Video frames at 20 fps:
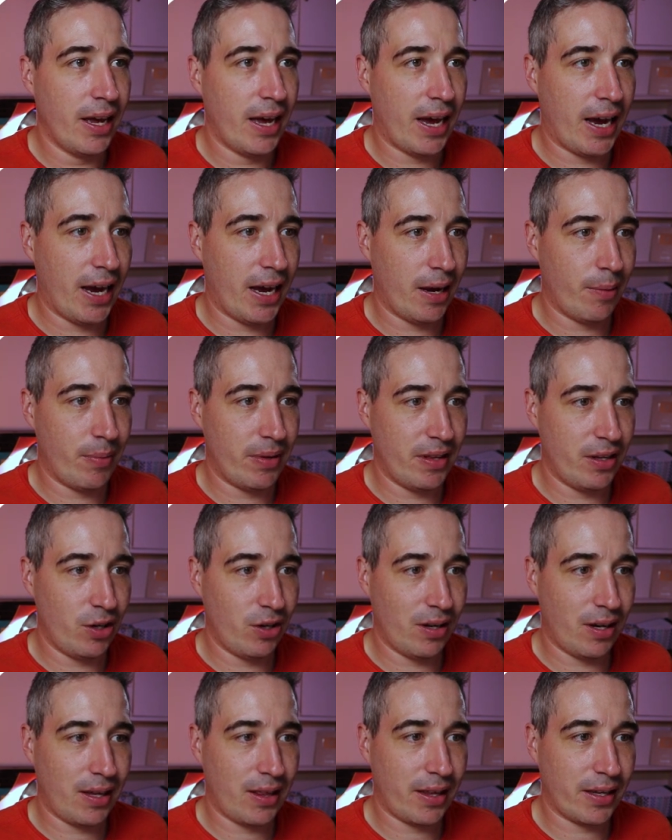Um, and then you
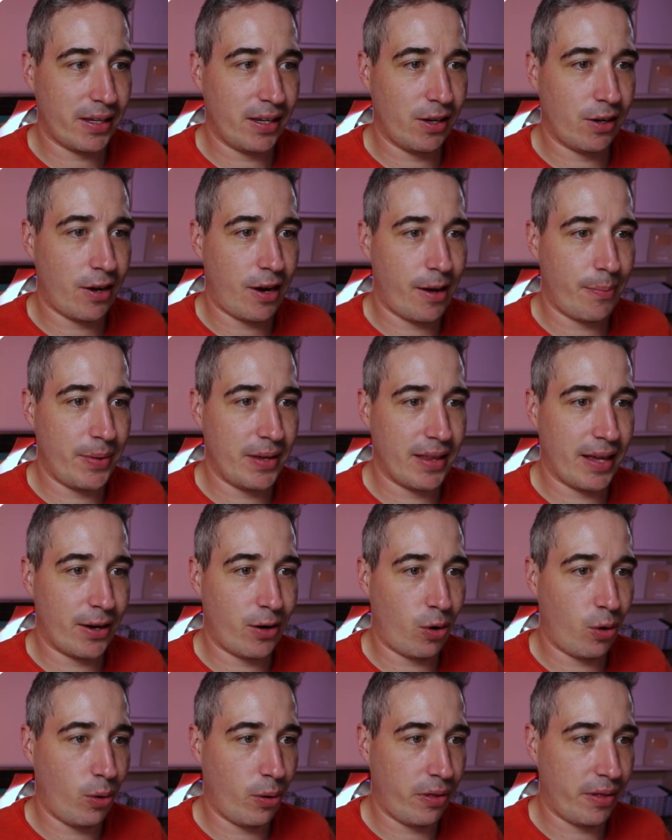can click and copy that
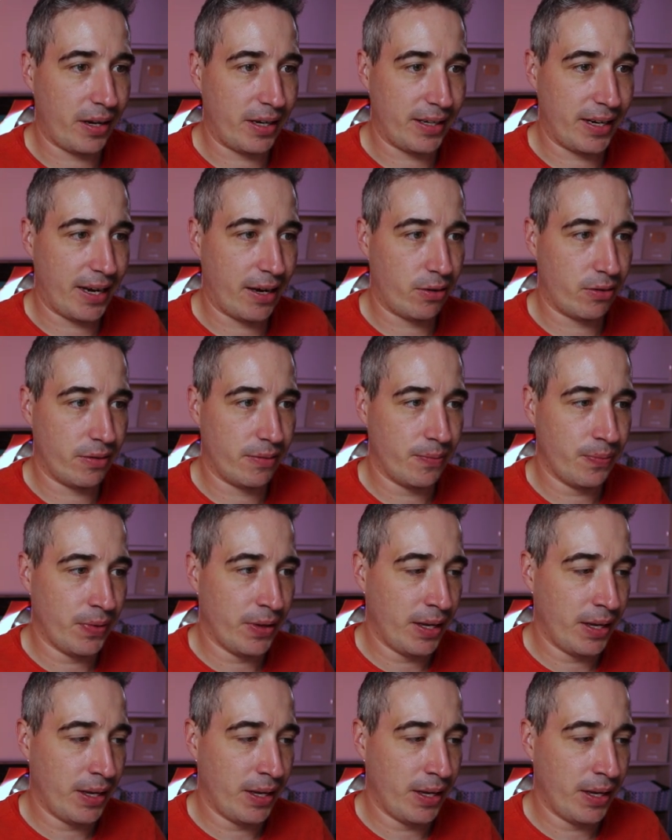whole thing down.